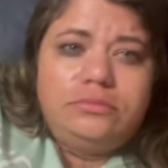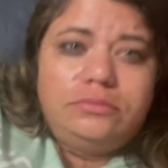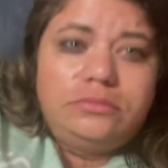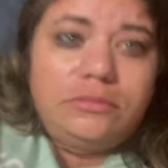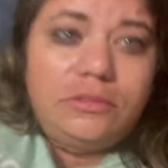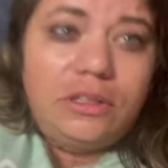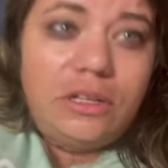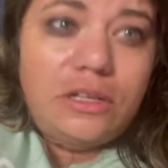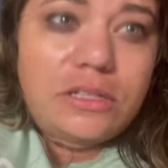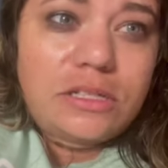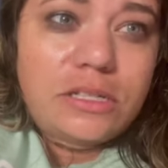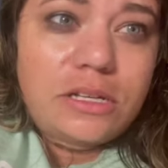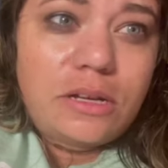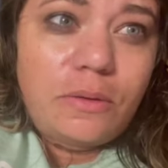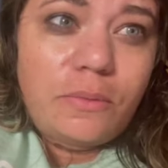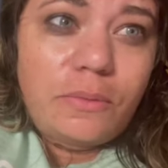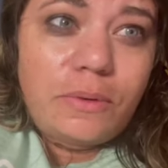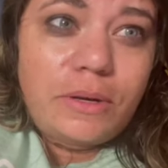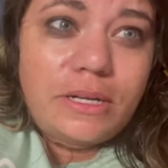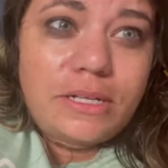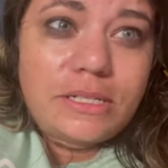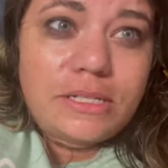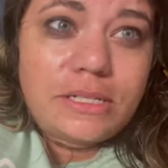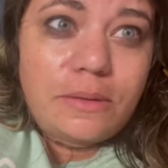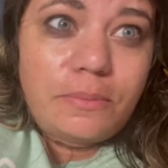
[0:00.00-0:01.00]
also,
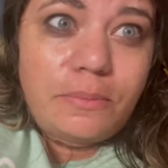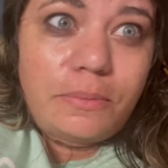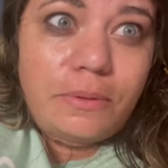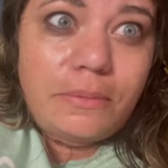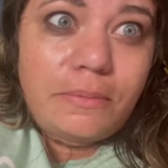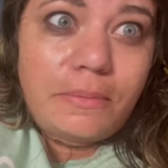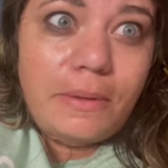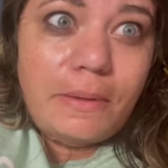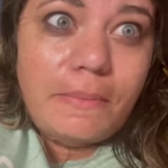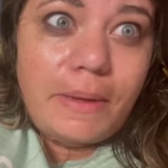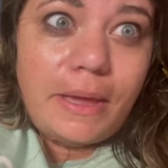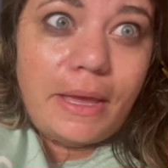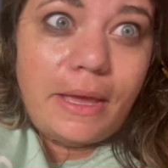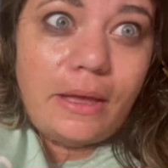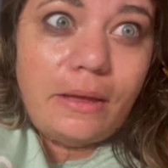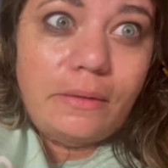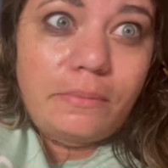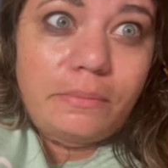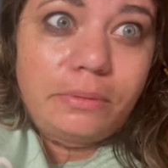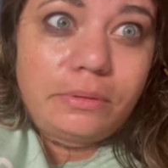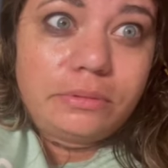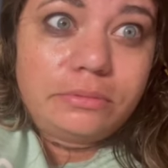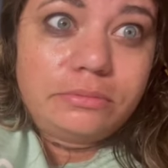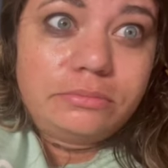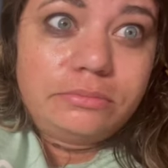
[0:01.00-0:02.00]
what is up with my
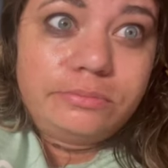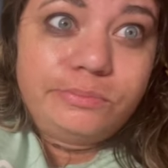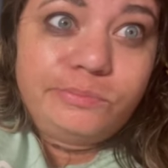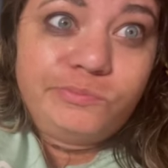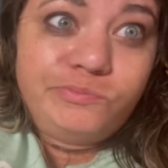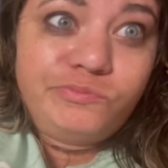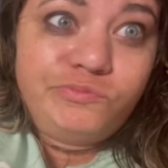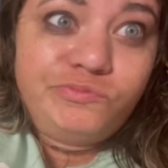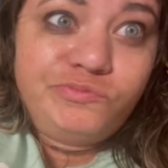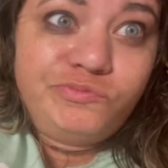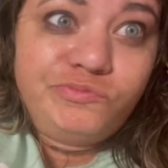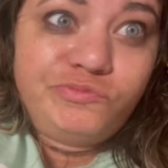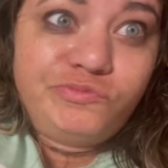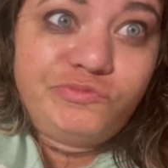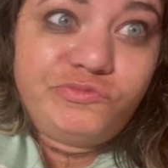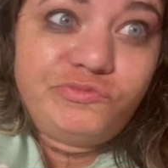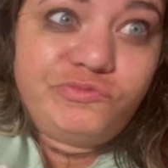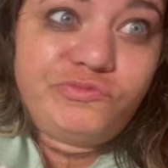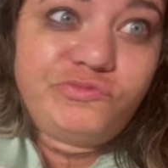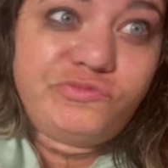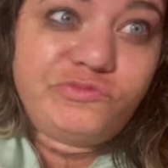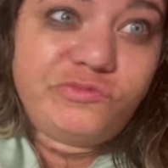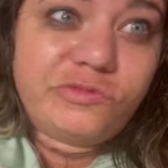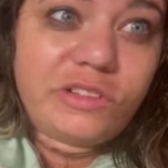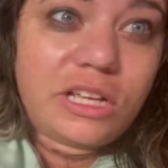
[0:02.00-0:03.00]
makeup?
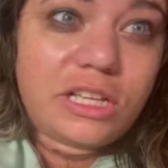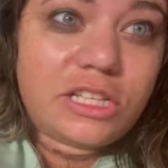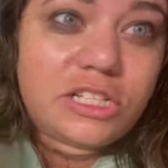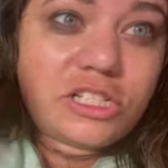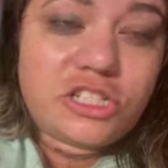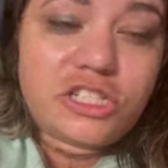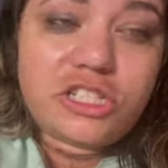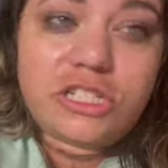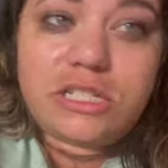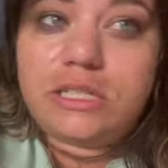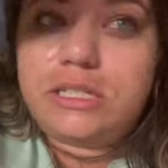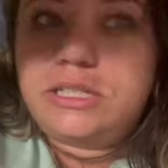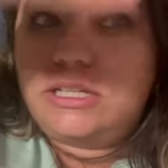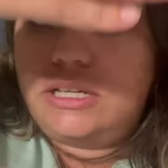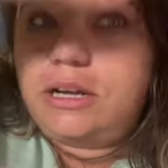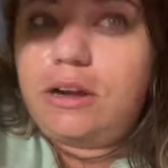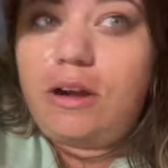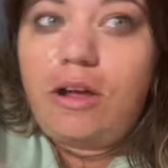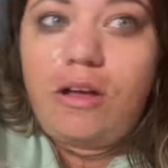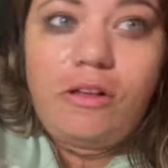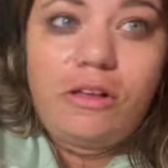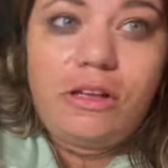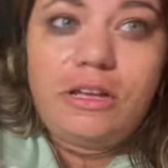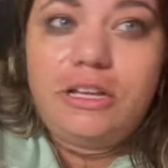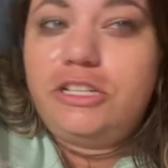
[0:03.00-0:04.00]
Let's just
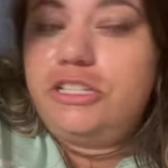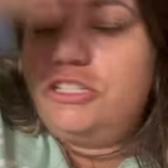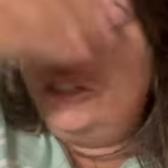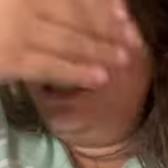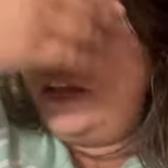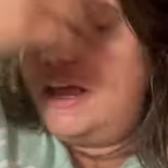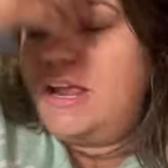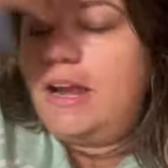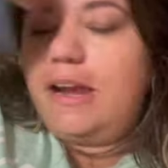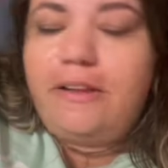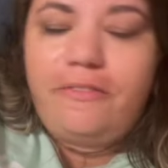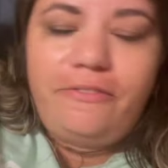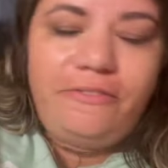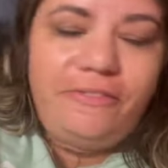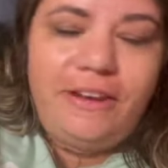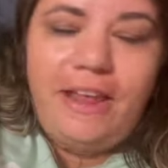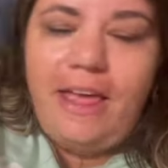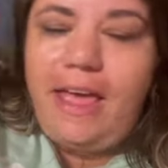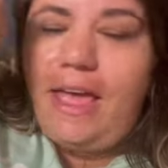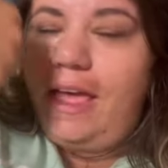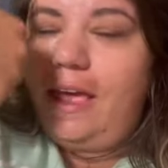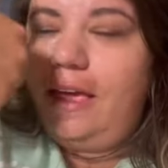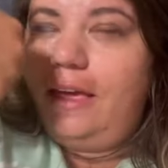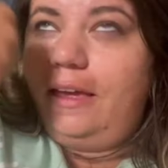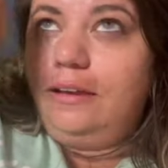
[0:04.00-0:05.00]
acknowledge end of
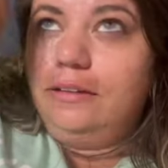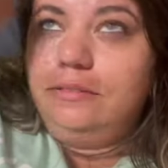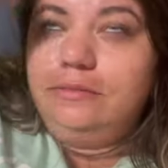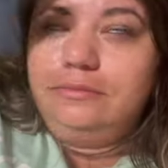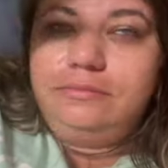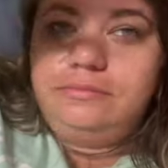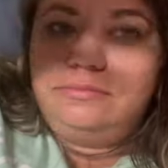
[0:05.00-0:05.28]
day